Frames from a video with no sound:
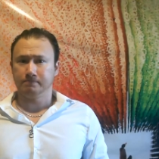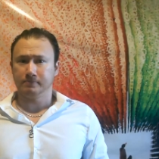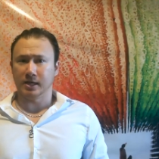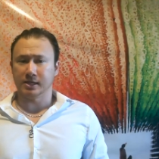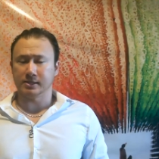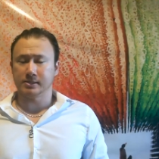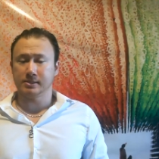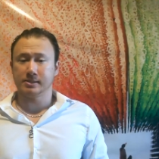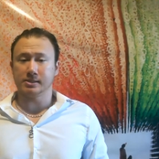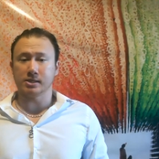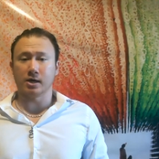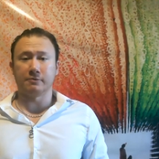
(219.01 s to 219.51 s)

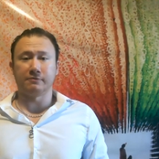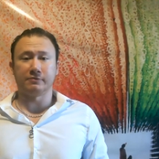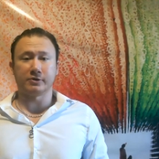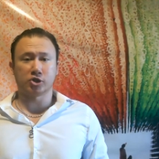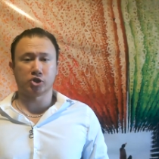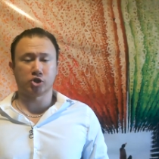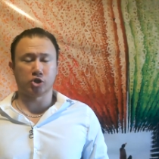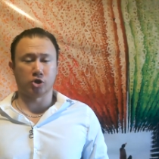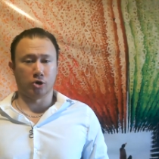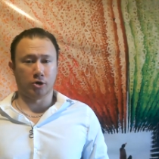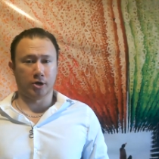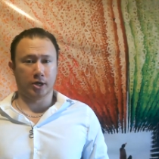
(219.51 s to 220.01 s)
It's
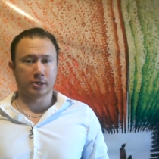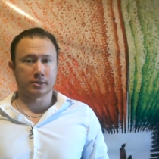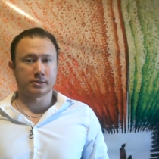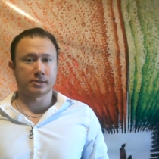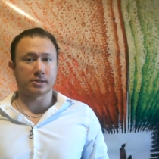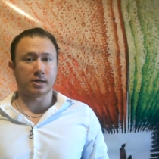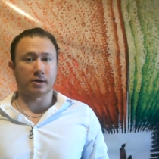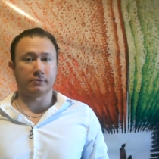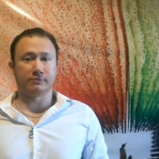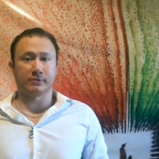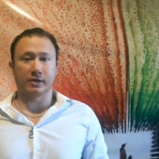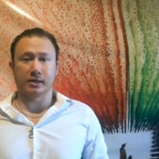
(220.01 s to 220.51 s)
self-assuring,
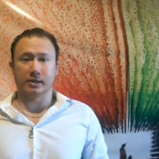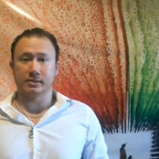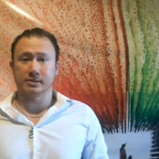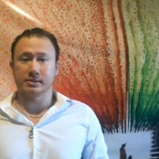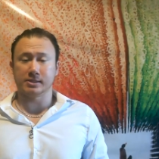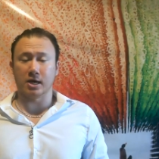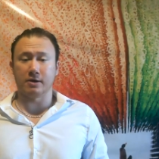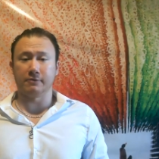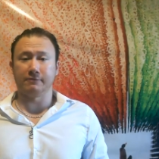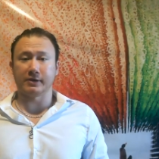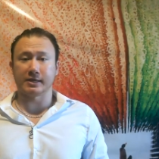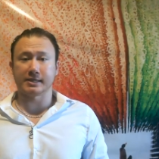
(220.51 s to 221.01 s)

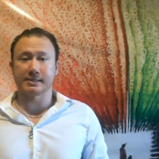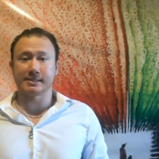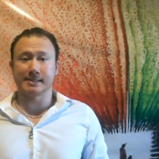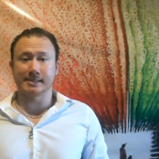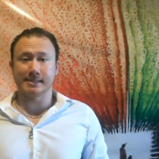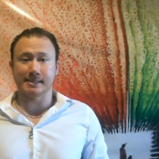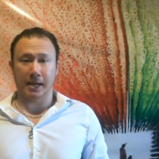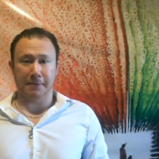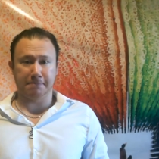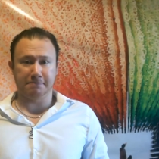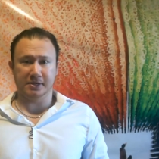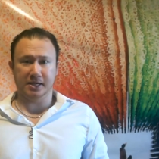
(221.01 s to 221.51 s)

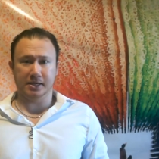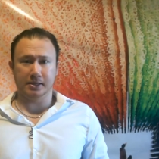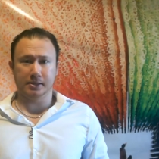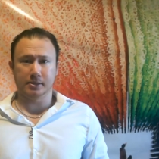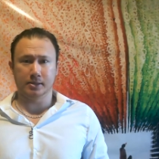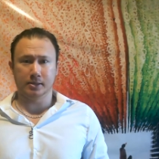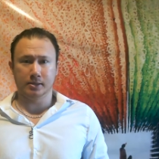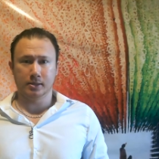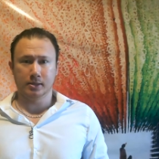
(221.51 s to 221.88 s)
self-accepting,